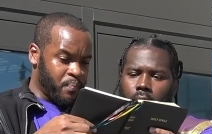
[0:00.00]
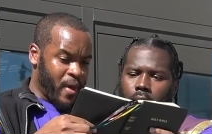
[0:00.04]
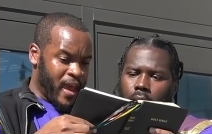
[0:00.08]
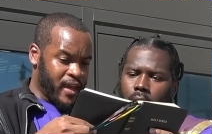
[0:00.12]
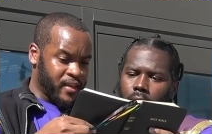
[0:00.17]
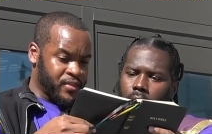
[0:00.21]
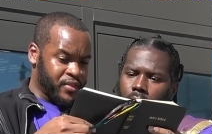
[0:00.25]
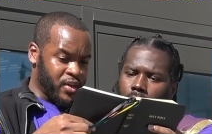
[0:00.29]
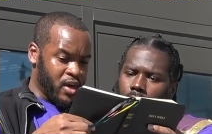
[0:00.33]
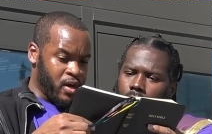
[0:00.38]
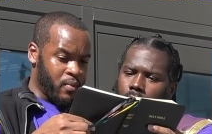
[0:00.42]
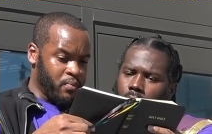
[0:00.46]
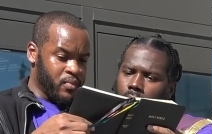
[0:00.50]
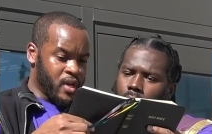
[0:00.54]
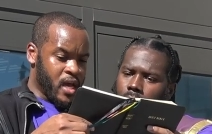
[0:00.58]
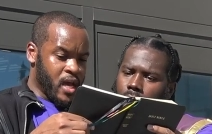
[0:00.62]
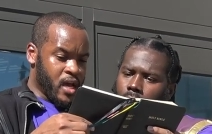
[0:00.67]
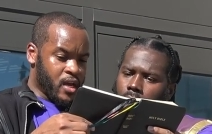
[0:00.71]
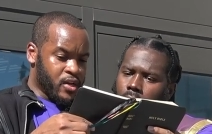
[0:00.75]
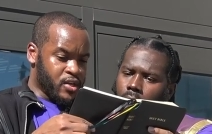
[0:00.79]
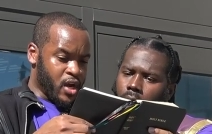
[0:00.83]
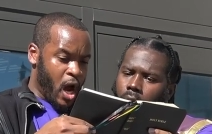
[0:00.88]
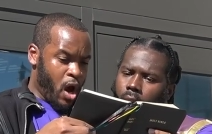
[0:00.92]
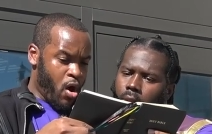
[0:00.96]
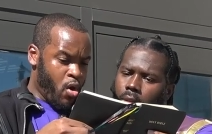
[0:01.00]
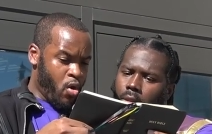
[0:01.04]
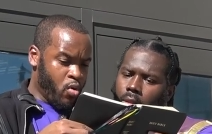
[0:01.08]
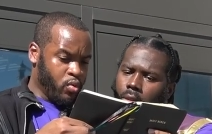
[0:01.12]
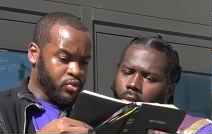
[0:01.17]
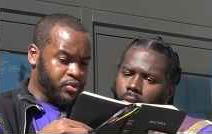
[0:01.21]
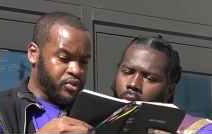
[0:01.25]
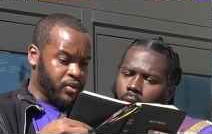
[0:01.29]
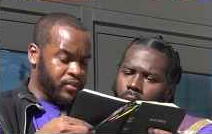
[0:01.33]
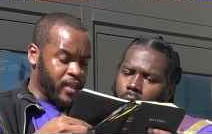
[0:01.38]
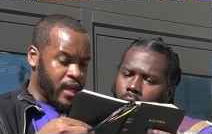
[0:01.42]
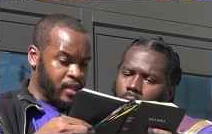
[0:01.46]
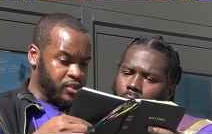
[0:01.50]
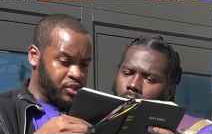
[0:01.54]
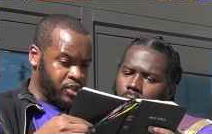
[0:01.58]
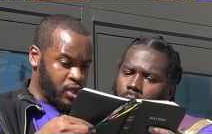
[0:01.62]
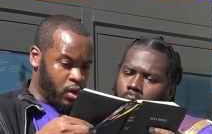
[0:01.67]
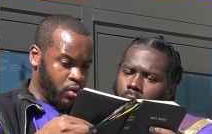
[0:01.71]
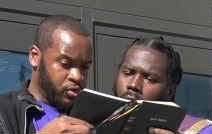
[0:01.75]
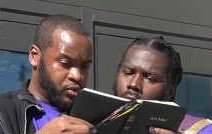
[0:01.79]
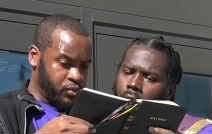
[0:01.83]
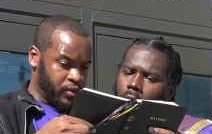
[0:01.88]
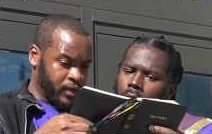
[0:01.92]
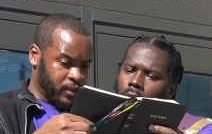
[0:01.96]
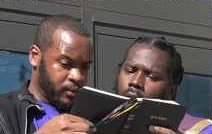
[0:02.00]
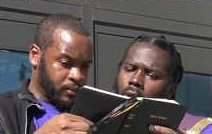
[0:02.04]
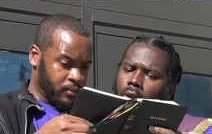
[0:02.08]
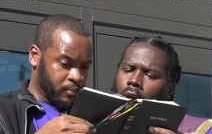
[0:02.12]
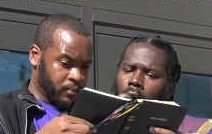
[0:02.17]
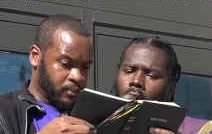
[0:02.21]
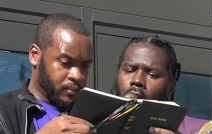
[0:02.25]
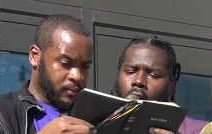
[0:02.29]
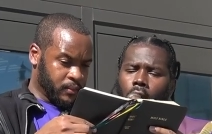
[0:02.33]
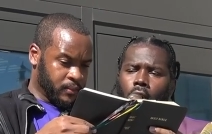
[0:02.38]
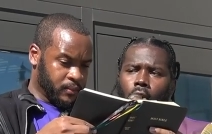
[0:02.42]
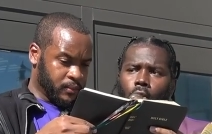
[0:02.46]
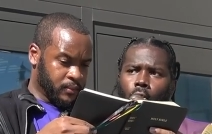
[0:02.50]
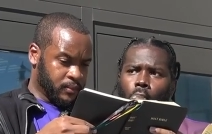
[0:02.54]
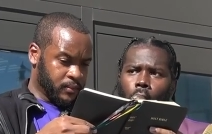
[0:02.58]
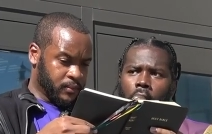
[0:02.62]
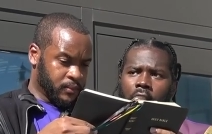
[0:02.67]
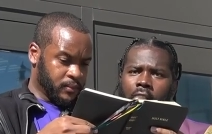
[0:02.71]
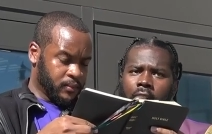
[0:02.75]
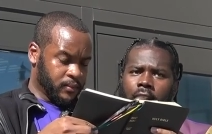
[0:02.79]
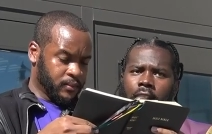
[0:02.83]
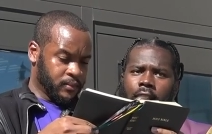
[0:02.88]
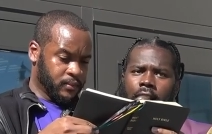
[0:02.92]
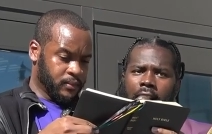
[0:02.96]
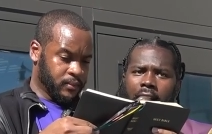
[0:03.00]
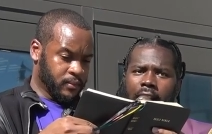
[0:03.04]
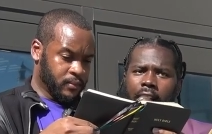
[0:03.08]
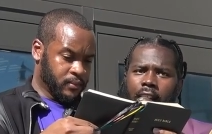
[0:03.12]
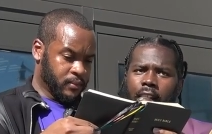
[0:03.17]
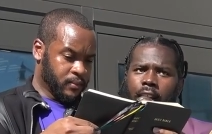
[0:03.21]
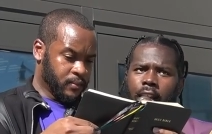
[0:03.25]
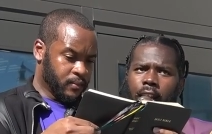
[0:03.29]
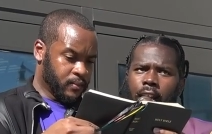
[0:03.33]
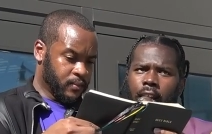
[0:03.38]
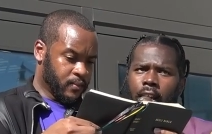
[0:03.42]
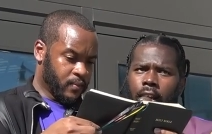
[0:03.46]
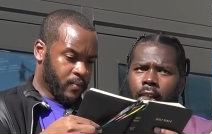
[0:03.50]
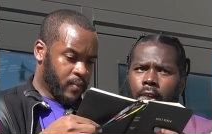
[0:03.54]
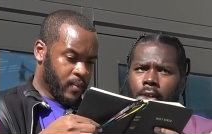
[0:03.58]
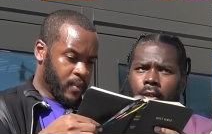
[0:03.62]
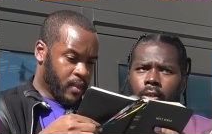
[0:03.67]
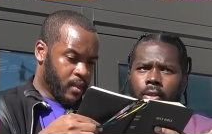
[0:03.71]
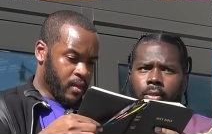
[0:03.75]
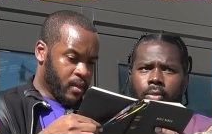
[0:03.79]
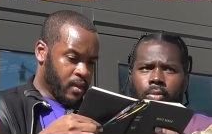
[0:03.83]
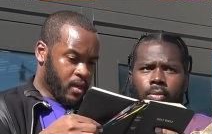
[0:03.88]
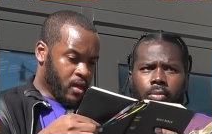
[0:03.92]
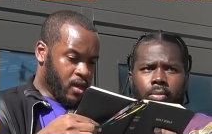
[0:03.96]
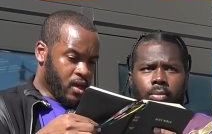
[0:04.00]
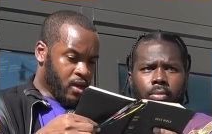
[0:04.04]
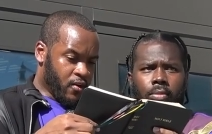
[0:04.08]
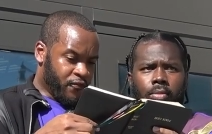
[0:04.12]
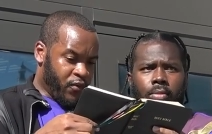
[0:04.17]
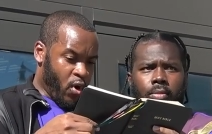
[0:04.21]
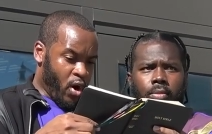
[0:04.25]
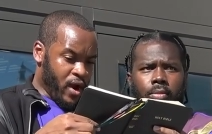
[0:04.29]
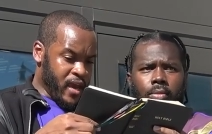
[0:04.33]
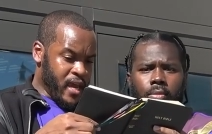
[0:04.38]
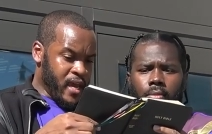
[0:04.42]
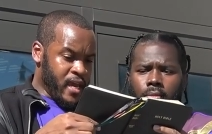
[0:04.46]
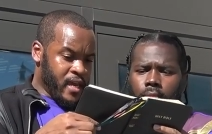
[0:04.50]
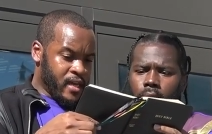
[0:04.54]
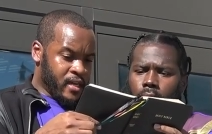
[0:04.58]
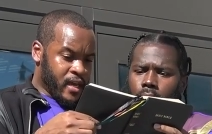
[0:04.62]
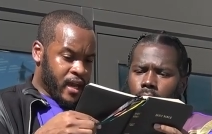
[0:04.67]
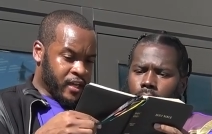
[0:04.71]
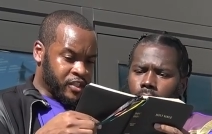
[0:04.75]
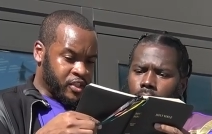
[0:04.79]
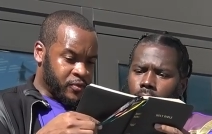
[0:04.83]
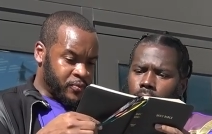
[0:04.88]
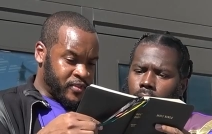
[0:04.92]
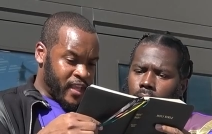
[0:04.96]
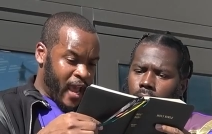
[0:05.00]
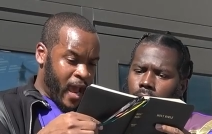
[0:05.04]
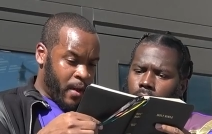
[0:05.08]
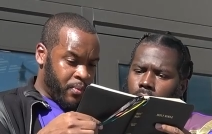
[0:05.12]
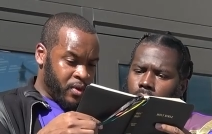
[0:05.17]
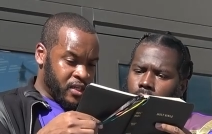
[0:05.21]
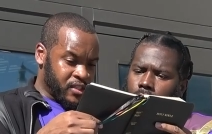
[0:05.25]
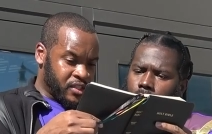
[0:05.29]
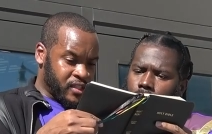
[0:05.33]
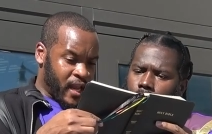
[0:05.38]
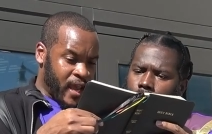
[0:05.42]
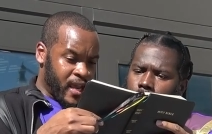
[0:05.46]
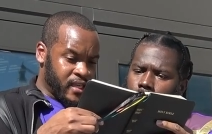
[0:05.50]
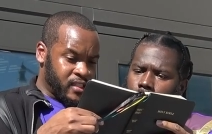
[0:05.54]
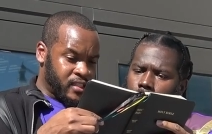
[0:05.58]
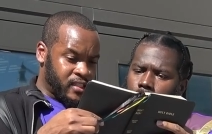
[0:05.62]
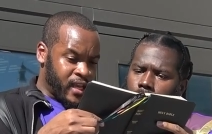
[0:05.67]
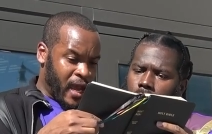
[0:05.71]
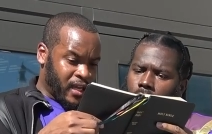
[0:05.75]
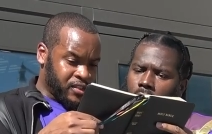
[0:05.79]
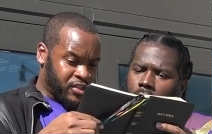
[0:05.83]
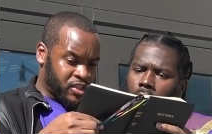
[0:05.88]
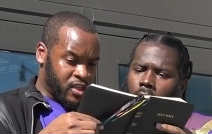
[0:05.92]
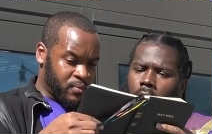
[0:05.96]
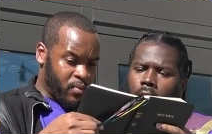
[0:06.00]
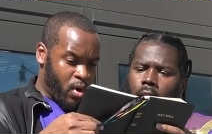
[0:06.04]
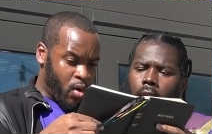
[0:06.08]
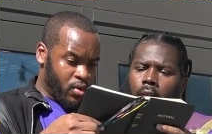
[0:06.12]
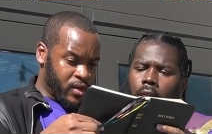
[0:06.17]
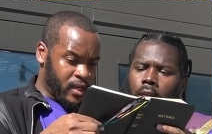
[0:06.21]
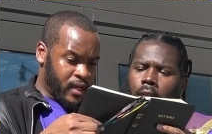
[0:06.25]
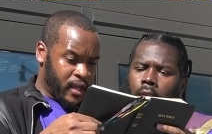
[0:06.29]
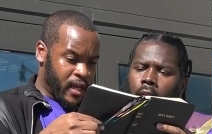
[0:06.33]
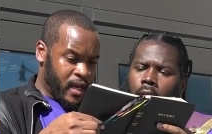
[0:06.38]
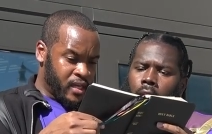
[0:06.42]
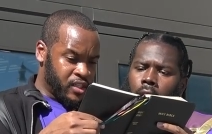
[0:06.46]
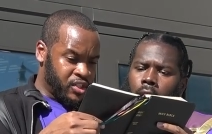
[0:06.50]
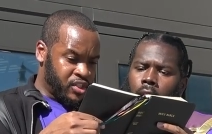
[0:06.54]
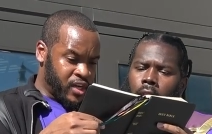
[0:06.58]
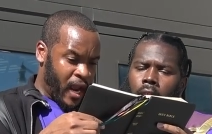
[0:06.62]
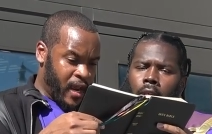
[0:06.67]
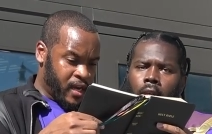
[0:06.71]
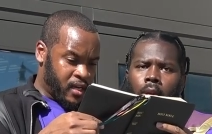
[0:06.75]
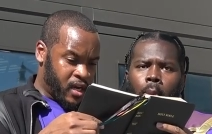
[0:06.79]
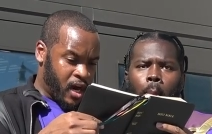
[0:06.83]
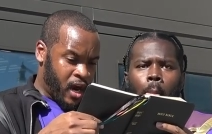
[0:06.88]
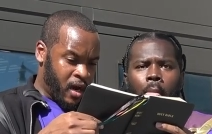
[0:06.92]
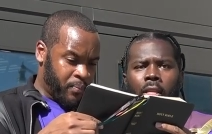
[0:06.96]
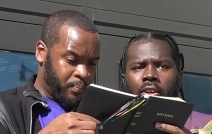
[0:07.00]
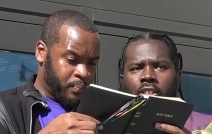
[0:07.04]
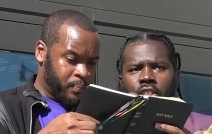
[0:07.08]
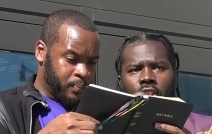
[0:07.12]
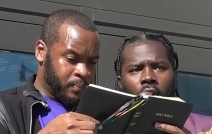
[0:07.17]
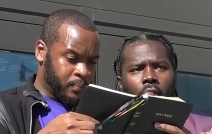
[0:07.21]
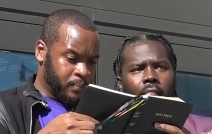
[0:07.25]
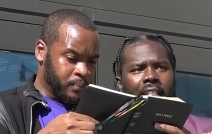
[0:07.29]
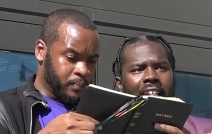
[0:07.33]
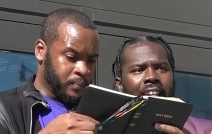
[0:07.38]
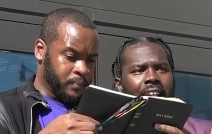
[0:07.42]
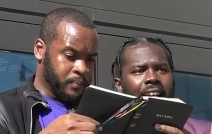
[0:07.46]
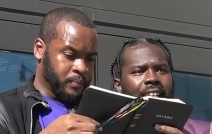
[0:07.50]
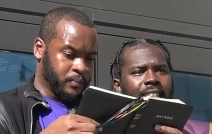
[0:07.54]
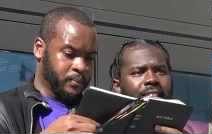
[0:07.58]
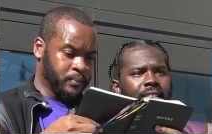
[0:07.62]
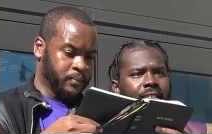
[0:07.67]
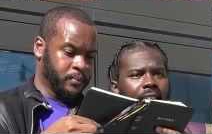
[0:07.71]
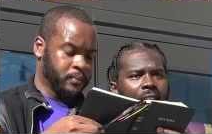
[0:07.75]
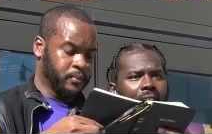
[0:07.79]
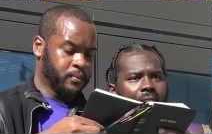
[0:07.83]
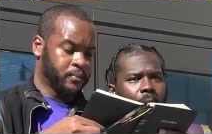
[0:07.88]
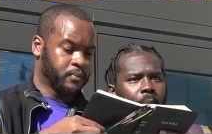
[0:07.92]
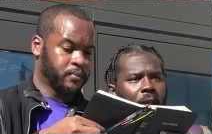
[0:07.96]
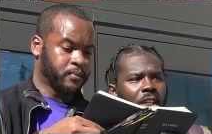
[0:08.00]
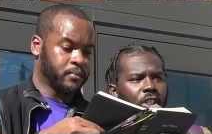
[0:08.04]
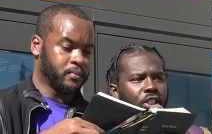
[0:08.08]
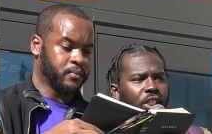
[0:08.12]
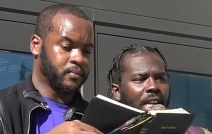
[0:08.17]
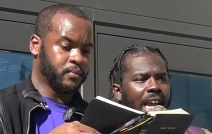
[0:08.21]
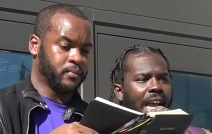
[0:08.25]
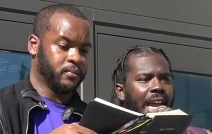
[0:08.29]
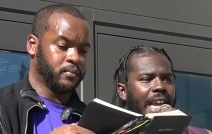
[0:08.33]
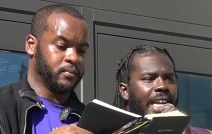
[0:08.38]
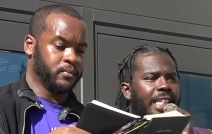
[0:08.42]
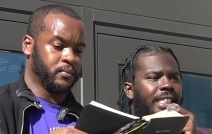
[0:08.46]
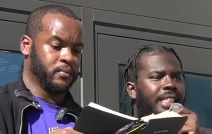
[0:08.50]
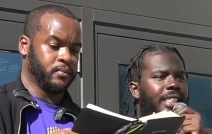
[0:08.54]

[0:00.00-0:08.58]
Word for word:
Speaker 1: make them known to their children. Hold on,
Speaker 2: read that again.
Speaker 1: For he established a testimony in Jacob. So he
Speaker 2: established a